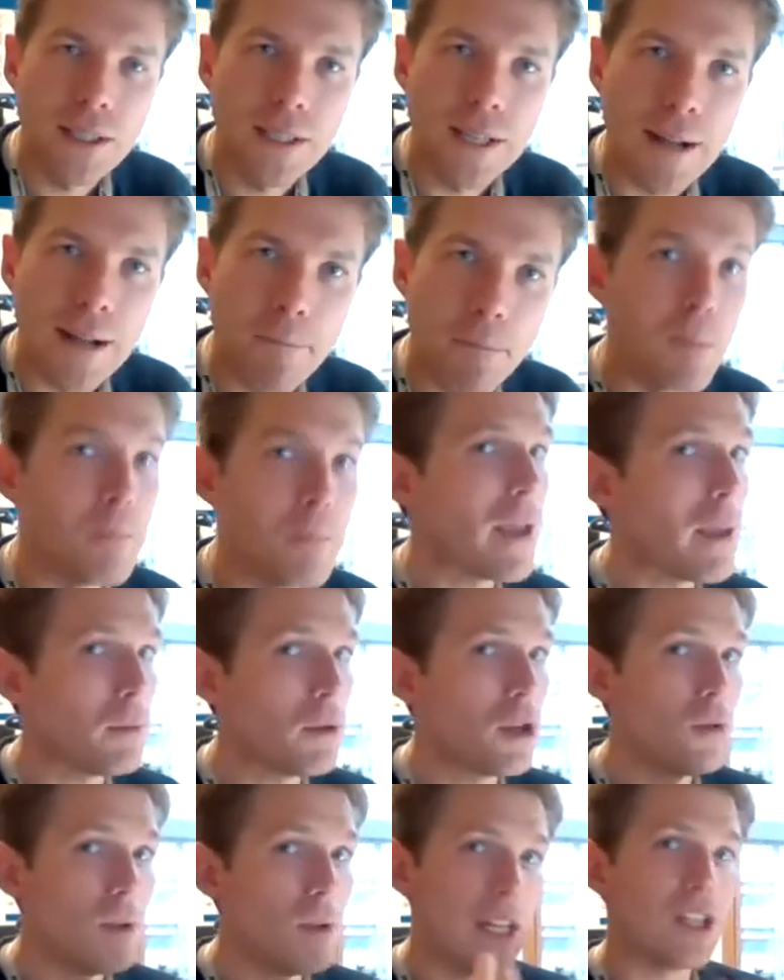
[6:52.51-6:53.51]
But
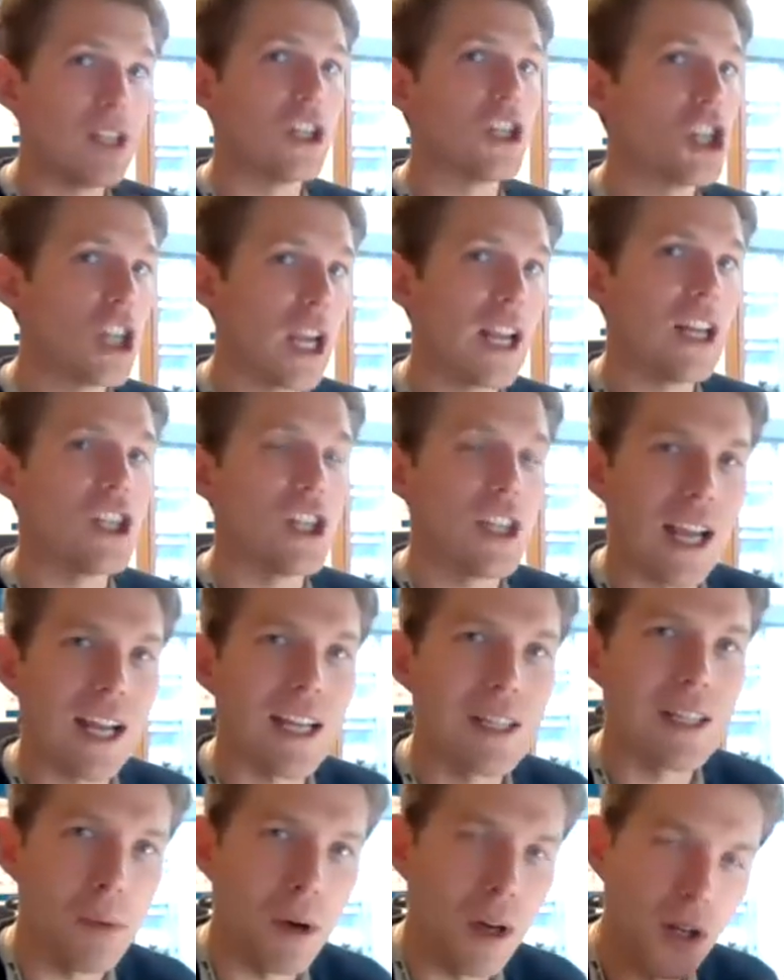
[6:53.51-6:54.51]
maybe you need to change the
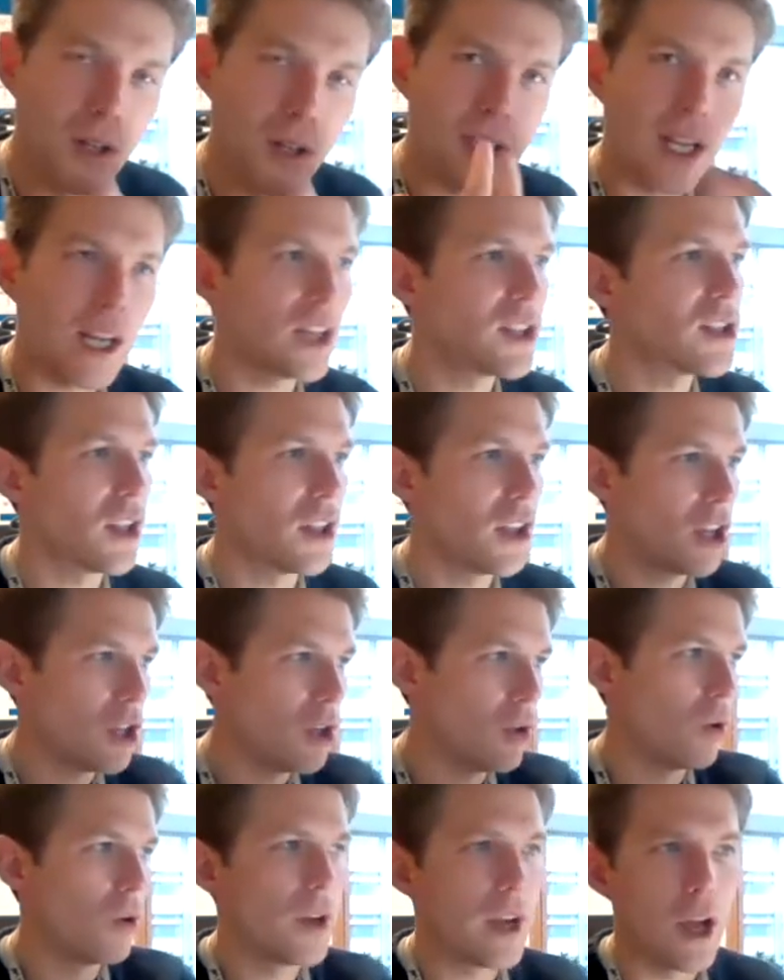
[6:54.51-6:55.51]
antibiotic so that
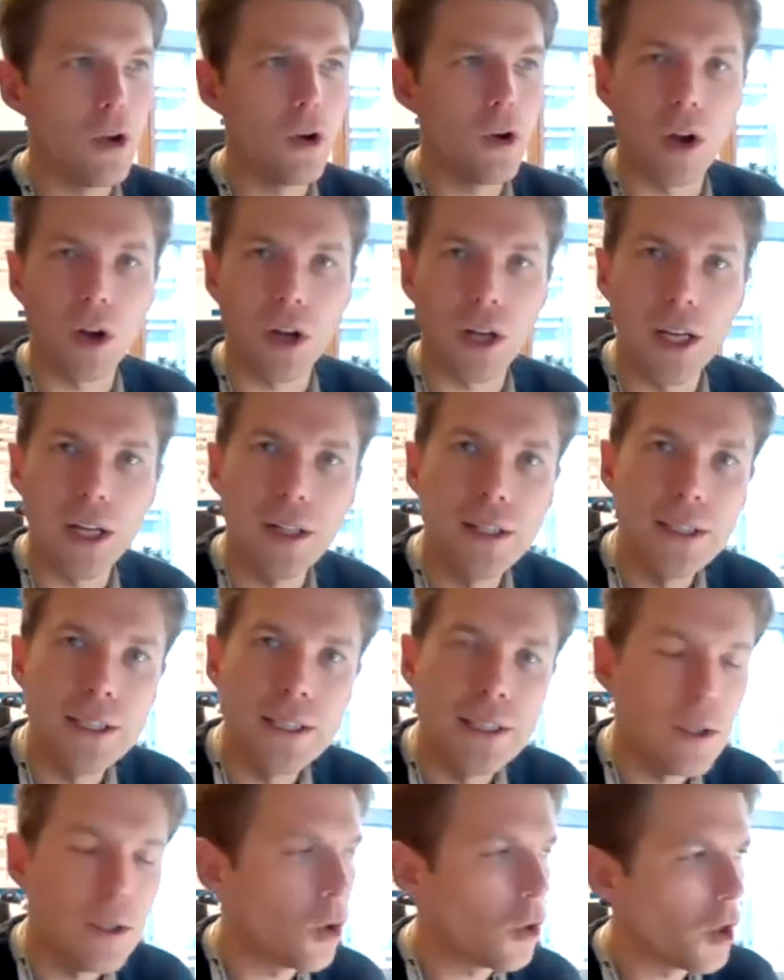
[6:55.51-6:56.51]
you're no longer,
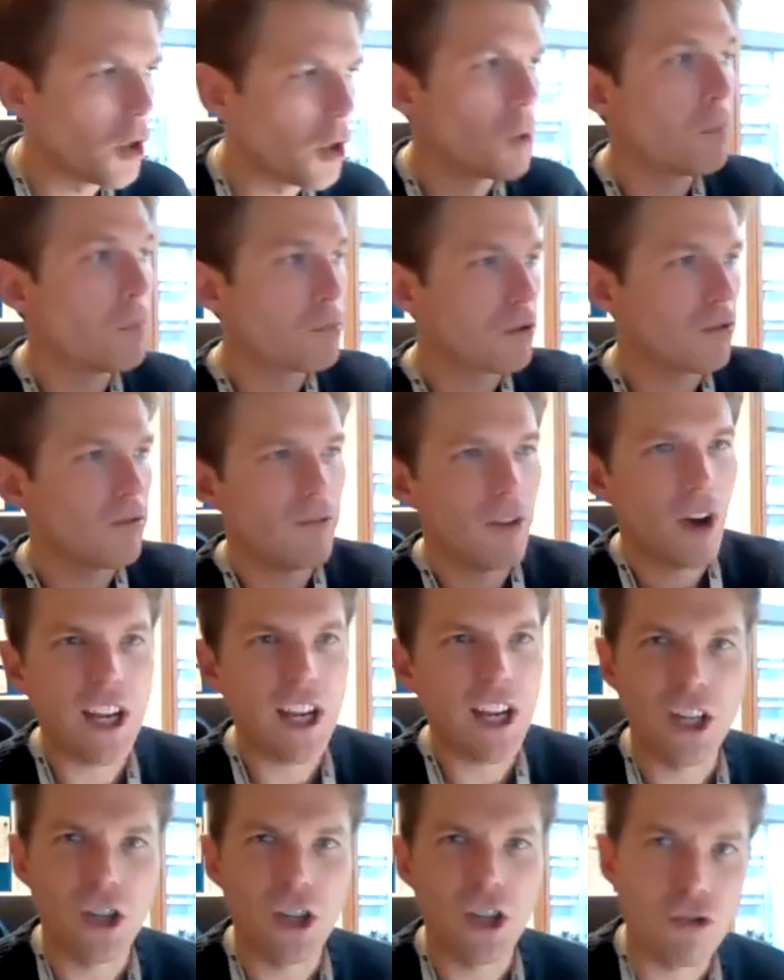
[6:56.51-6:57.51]
or that you're
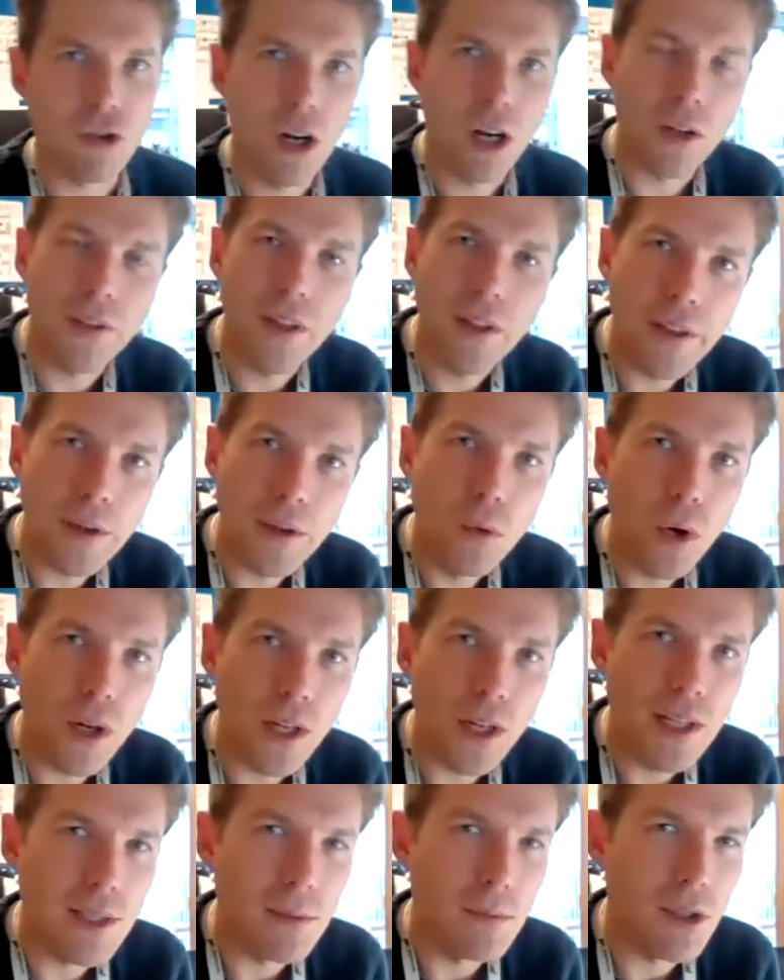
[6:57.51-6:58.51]
providing a drug that the
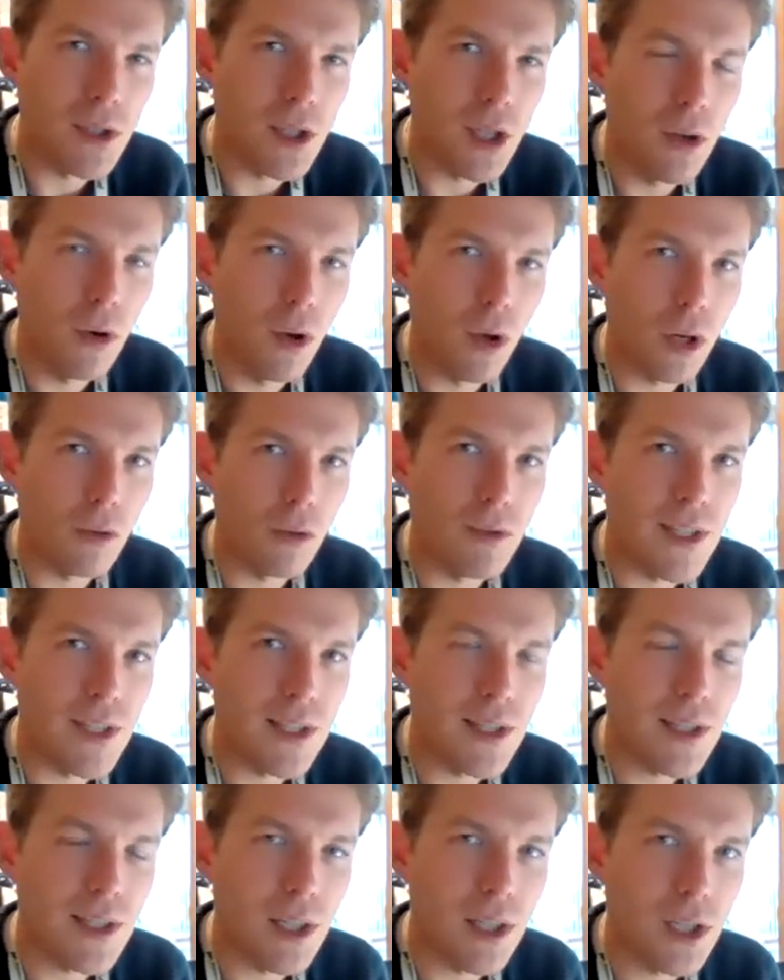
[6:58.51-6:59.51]
organism is no longer
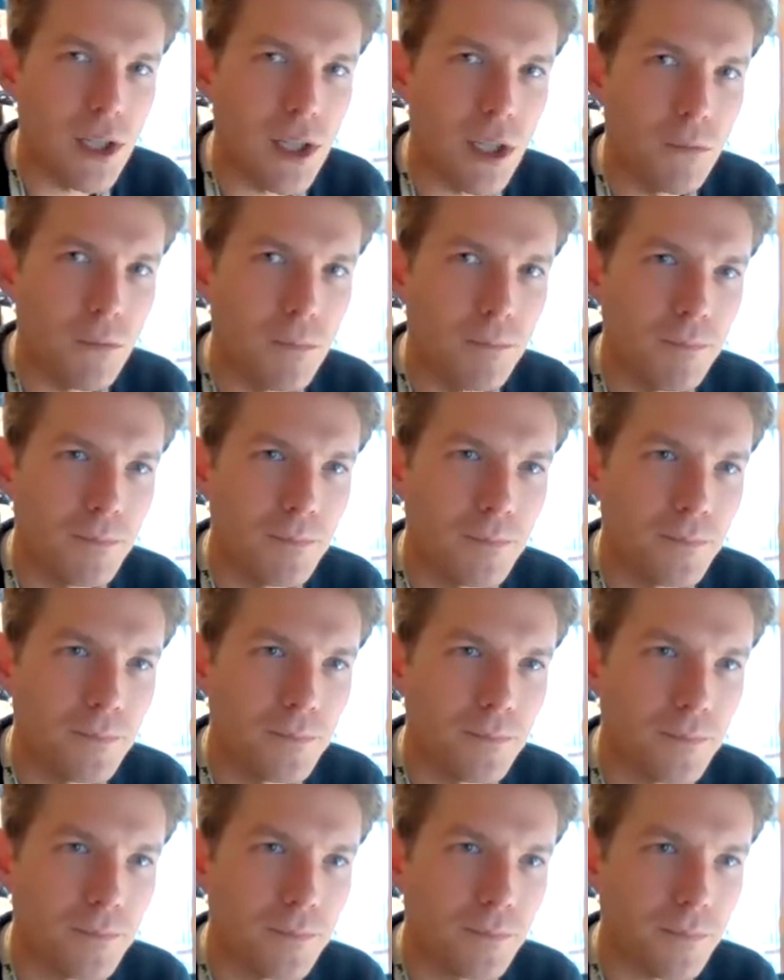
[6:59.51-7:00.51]
resistant to.
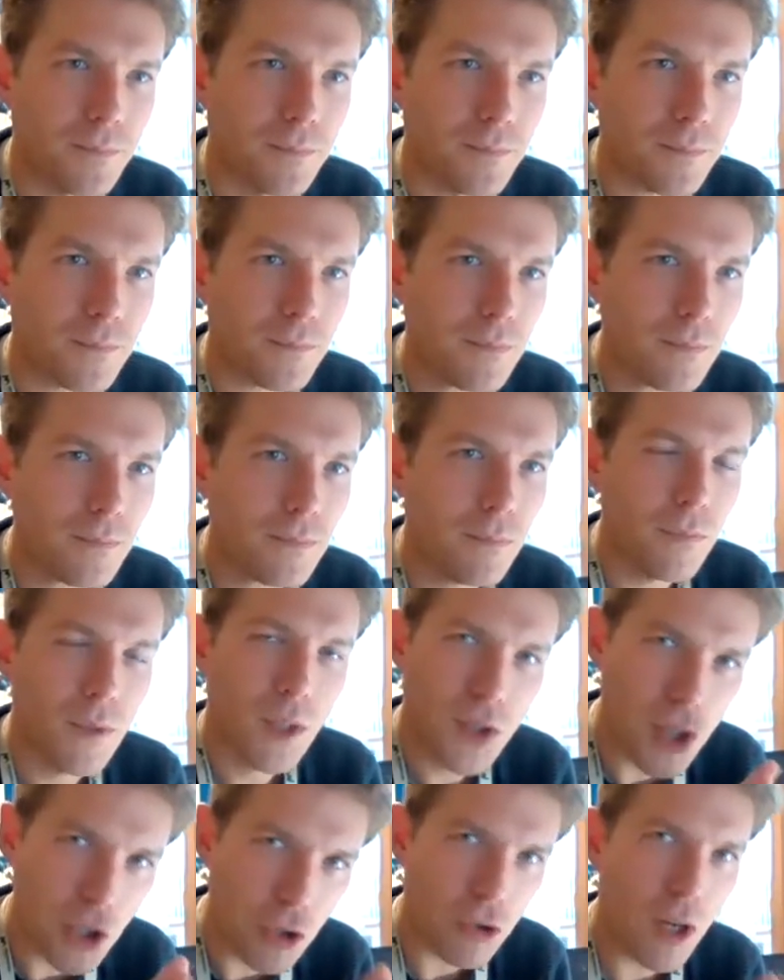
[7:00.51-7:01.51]

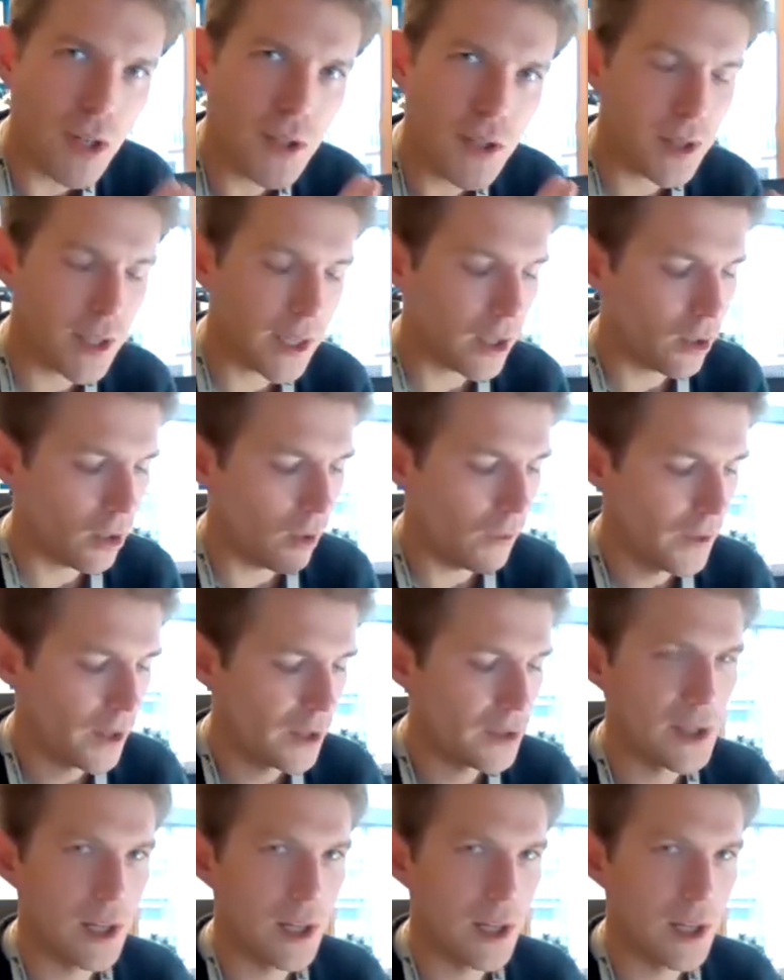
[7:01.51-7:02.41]
So try to think along those